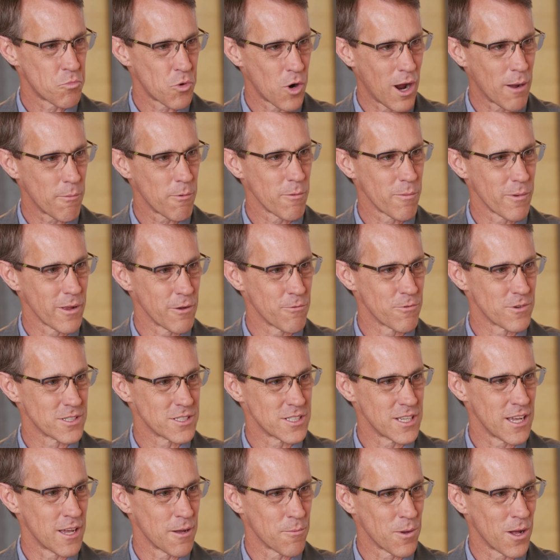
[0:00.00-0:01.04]
probably would
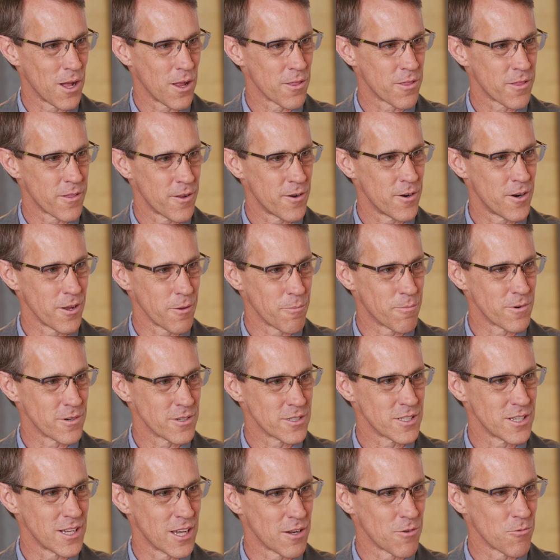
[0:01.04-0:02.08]
say about
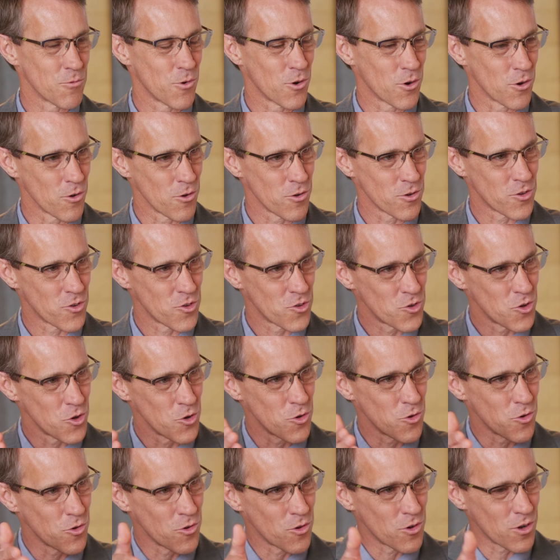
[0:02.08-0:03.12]
30% will
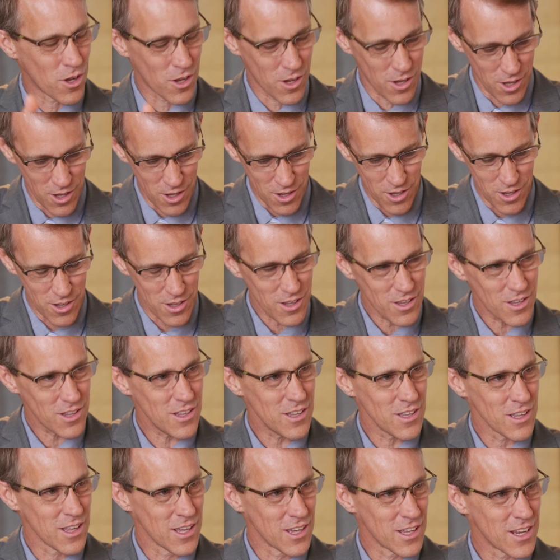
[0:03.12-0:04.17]
soon
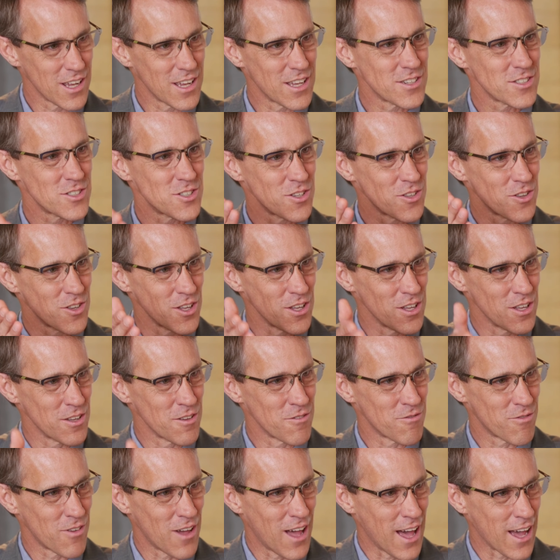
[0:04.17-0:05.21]
get into
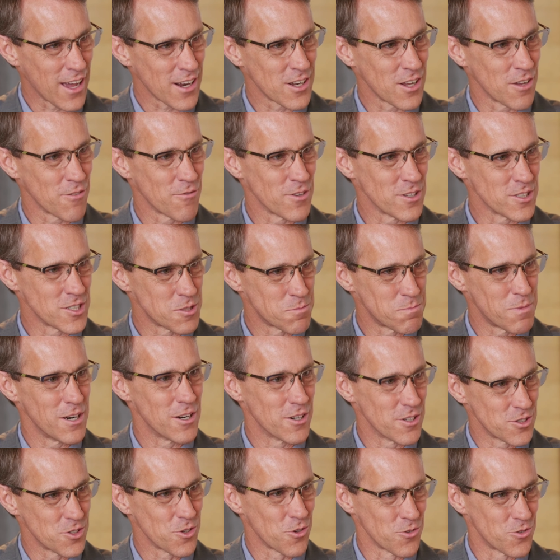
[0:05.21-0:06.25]
the fact of a
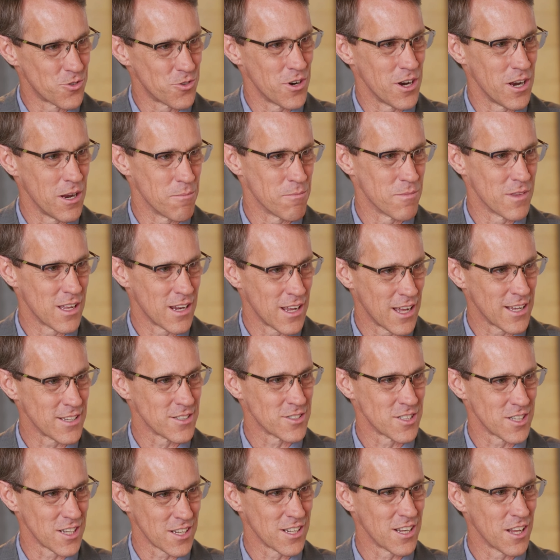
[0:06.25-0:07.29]
spiritual dream that
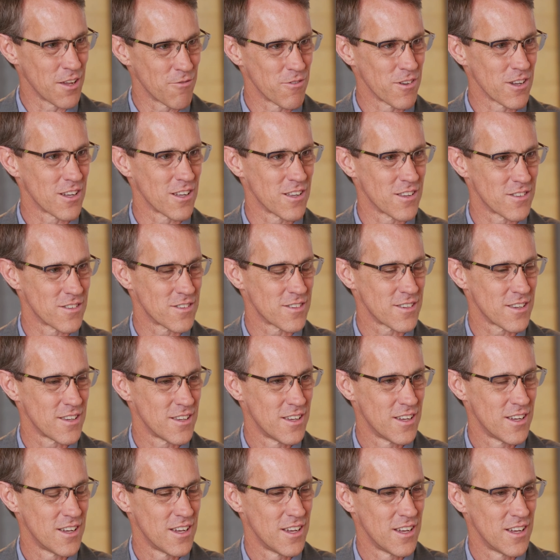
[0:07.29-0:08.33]
has significance
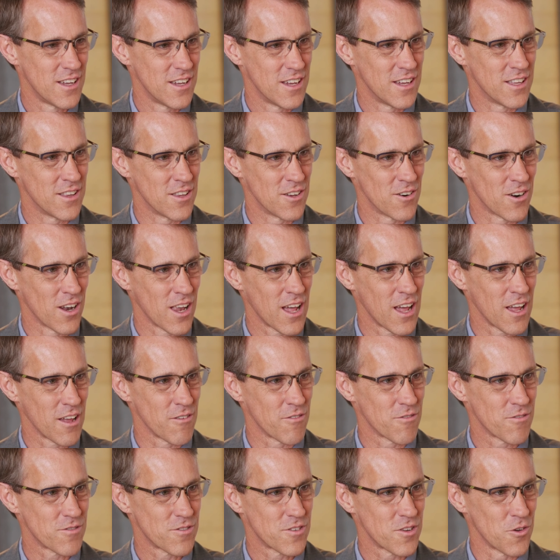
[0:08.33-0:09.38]
in their
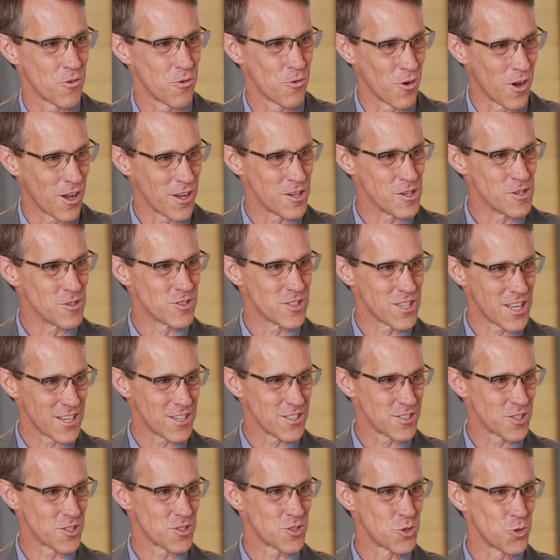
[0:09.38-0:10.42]
life. So I use that
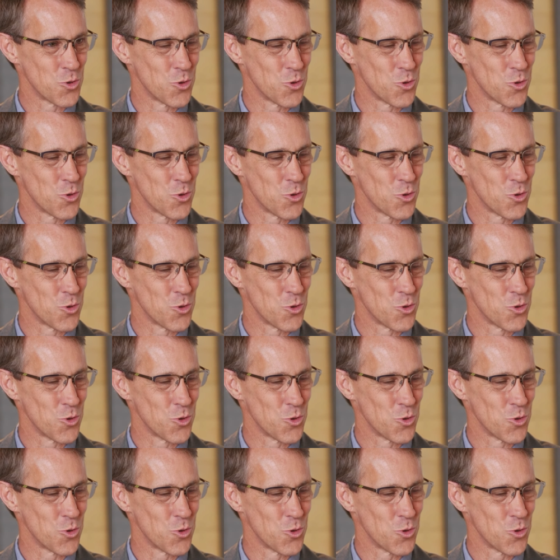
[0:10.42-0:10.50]
as a